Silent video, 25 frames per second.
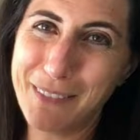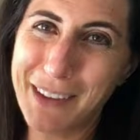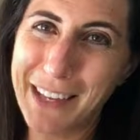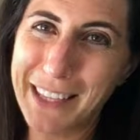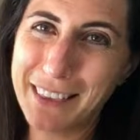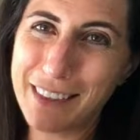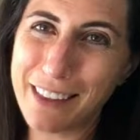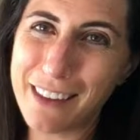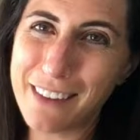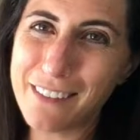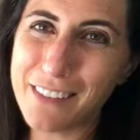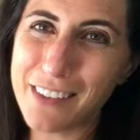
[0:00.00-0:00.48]
my
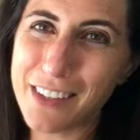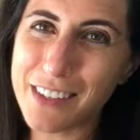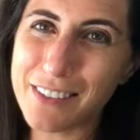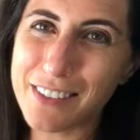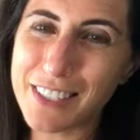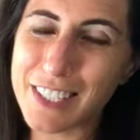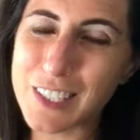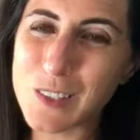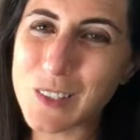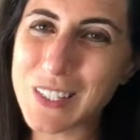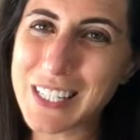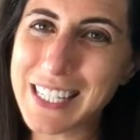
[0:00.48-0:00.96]
love
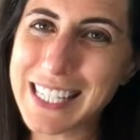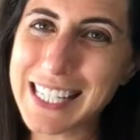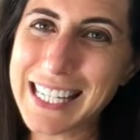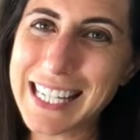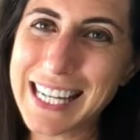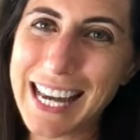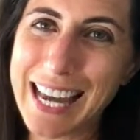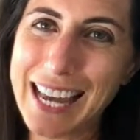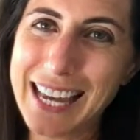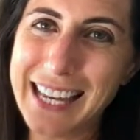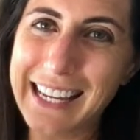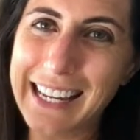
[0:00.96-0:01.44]
of
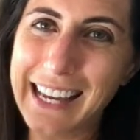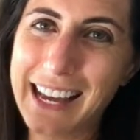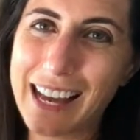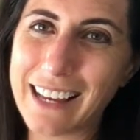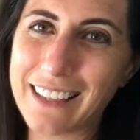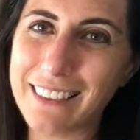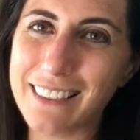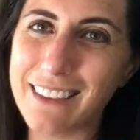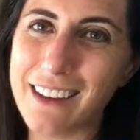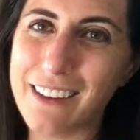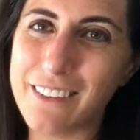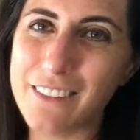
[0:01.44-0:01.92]
zucchini, and
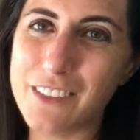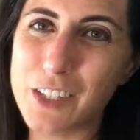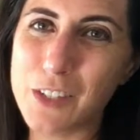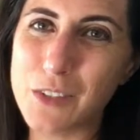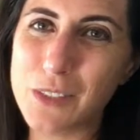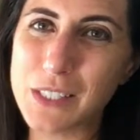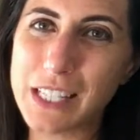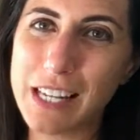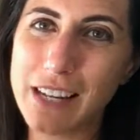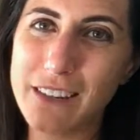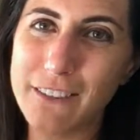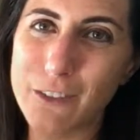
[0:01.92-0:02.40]
I love
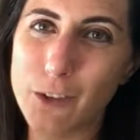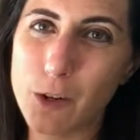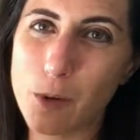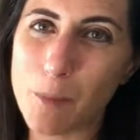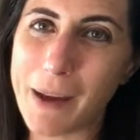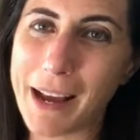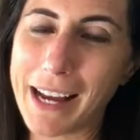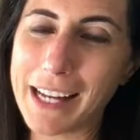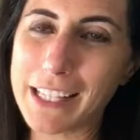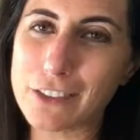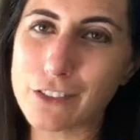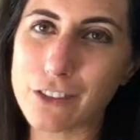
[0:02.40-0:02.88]
using it for
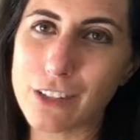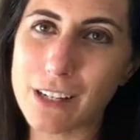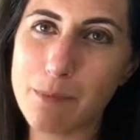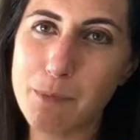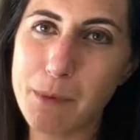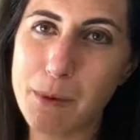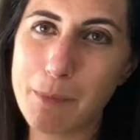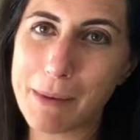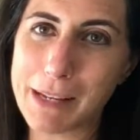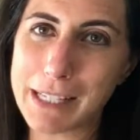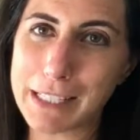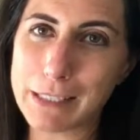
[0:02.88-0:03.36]
my ice
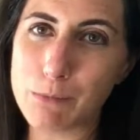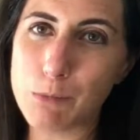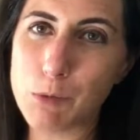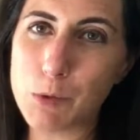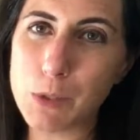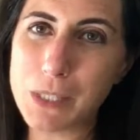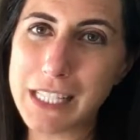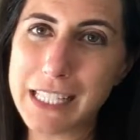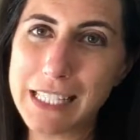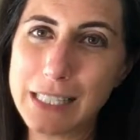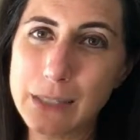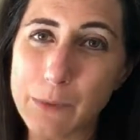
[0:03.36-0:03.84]
cream and my
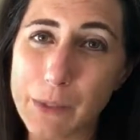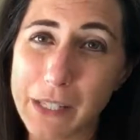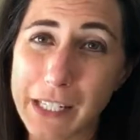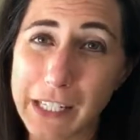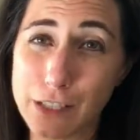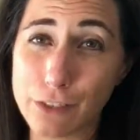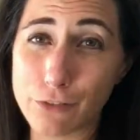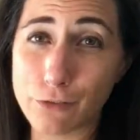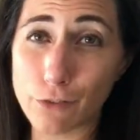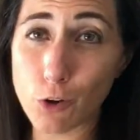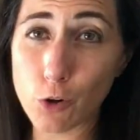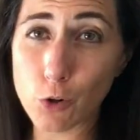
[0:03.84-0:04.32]
smoothies when
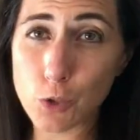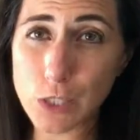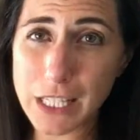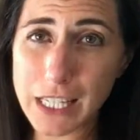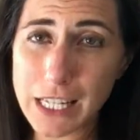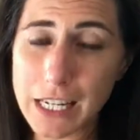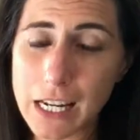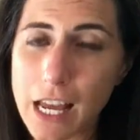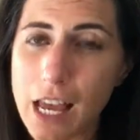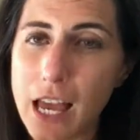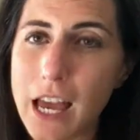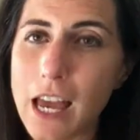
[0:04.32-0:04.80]
it's
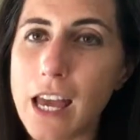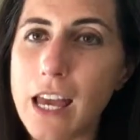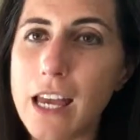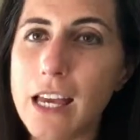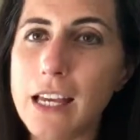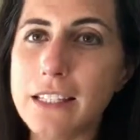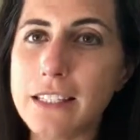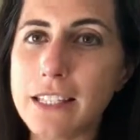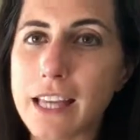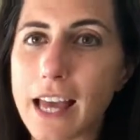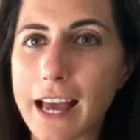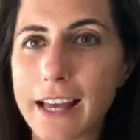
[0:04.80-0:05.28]
frozen
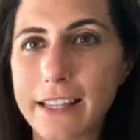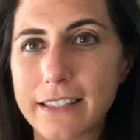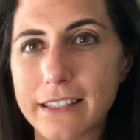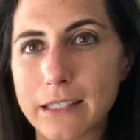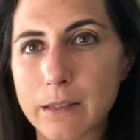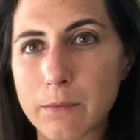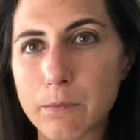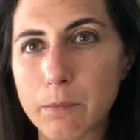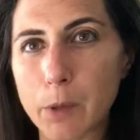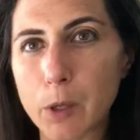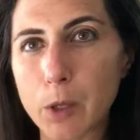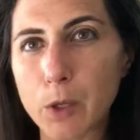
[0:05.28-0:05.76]
to add
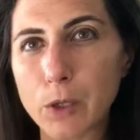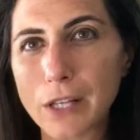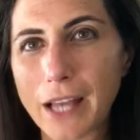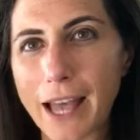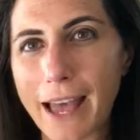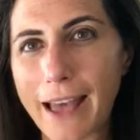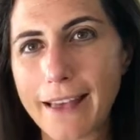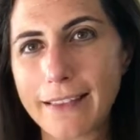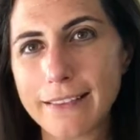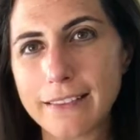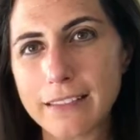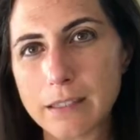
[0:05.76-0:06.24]
some bulk
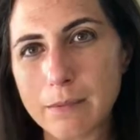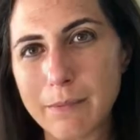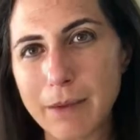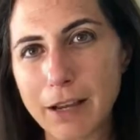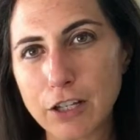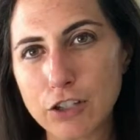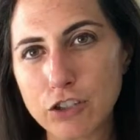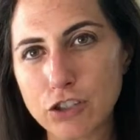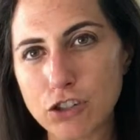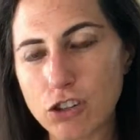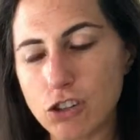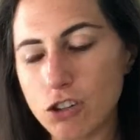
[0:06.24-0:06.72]
and some
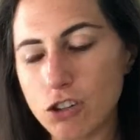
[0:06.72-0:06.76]
extra